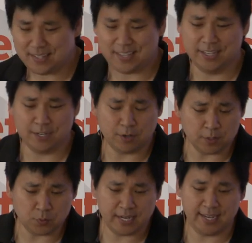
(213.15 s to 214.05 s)
you know,
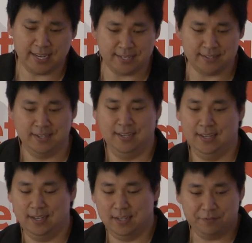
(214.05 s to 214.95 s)
on one hand,
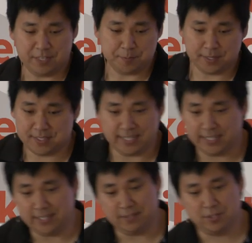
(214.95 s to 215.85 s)
uh, Facebook is
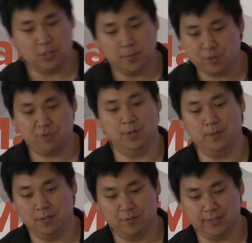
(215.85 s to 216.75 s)
getting in so much
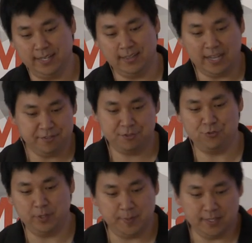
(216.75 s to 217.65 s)
trouble for like live
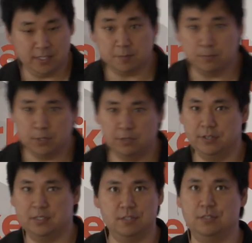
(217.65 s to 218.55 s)
streaming these
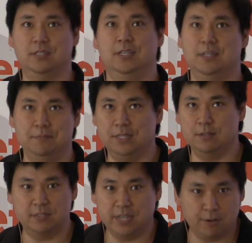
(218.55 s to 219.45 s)
murderous, um, you
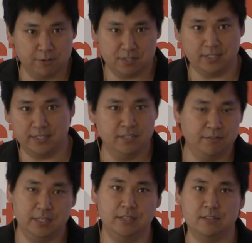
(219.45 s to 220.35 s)
know, terrorist
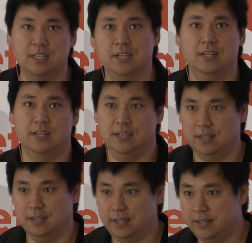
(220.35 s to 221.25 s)
activities,
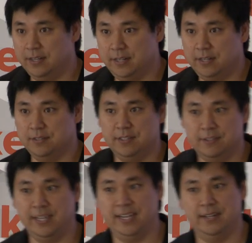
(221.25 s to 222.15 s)
uh, and, and, and on the
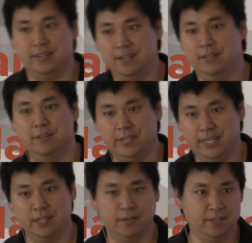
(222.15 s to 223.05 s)
other hand, they're
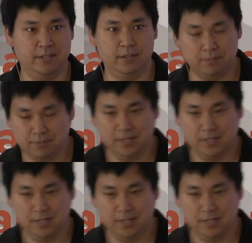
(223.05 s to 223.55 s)
getting you know